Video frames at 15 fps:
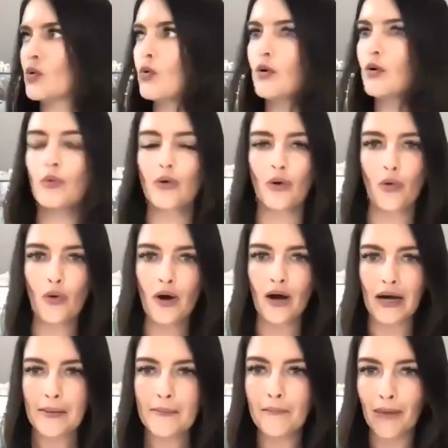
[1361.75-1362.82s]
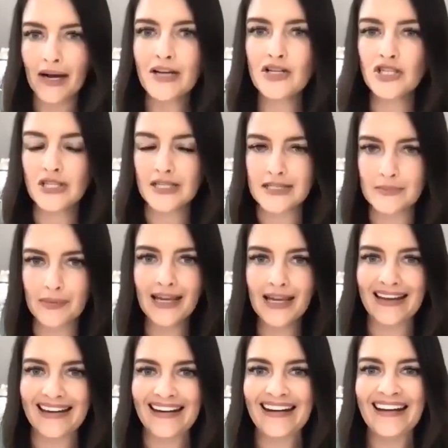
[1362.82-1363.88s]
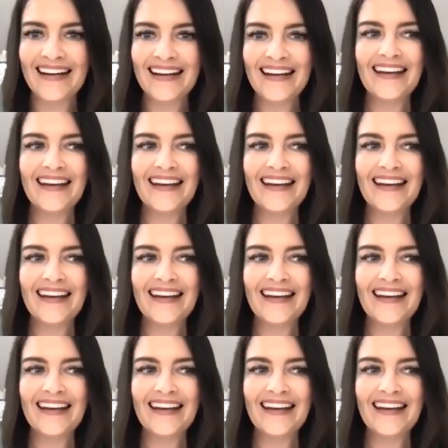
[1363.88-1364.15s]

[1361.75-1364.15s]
or it might just mean